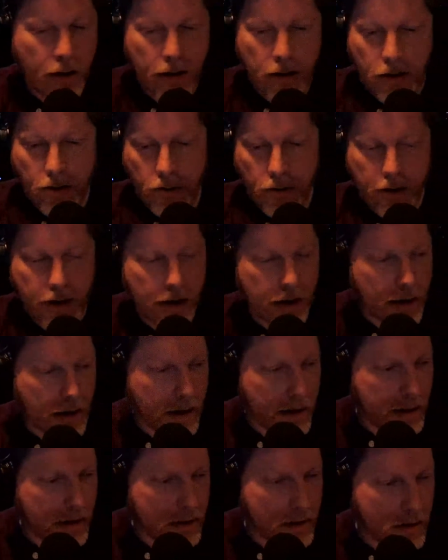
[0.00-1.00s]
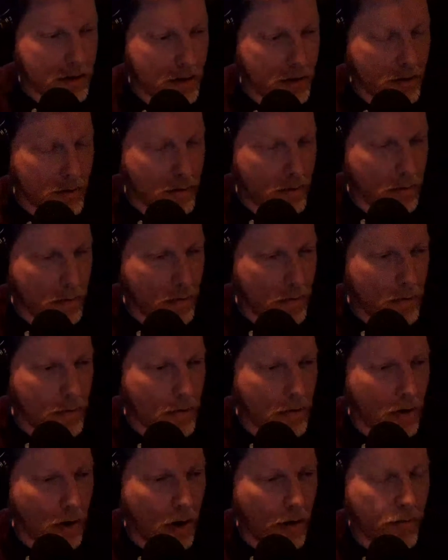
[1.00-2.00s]
You can get links to
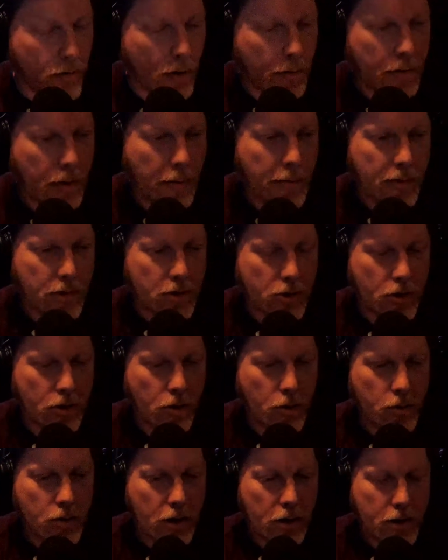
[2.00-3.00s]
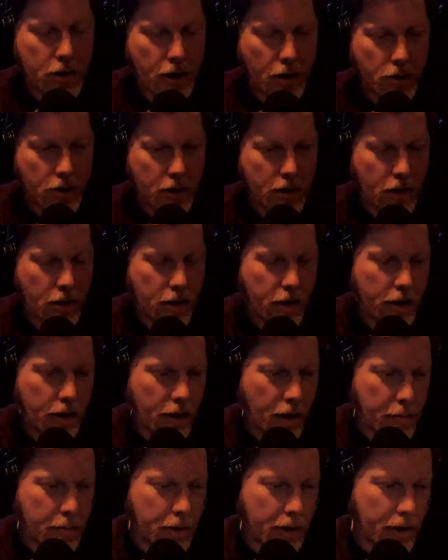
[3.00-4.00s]
all of your upcoming shows, and it sounds like they're getting
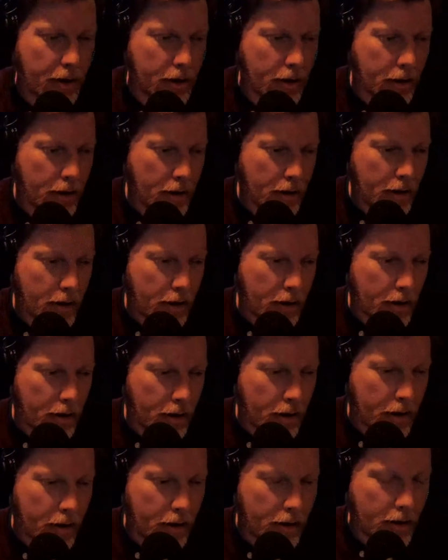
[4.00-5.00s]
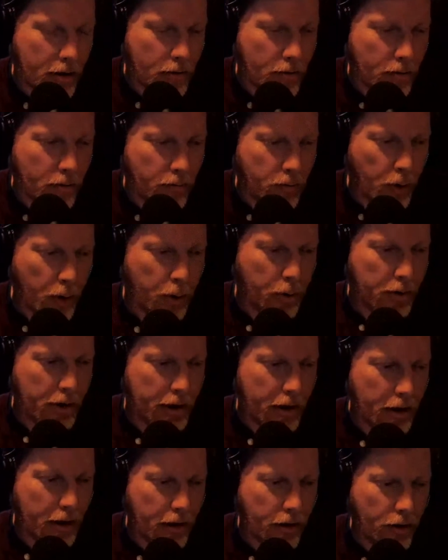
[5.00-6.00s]
updated,
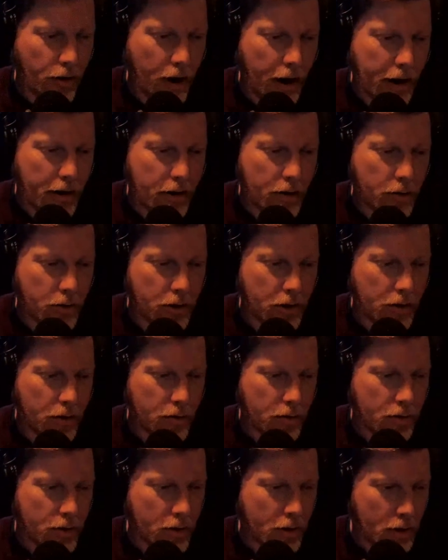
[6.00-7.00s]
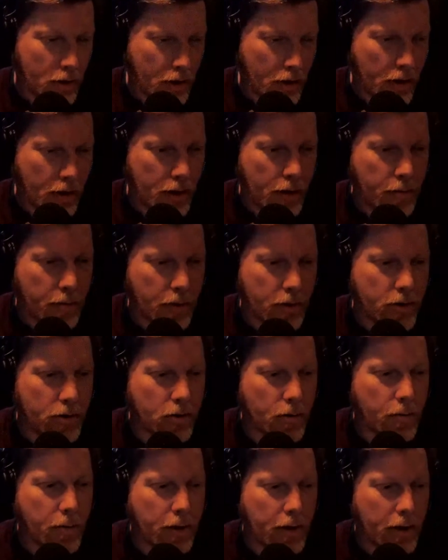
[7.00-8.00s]
frequently. You're adding new shows, but
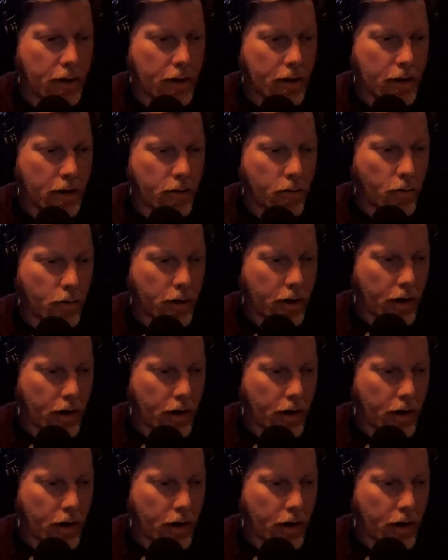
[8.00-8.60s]
you'll be in North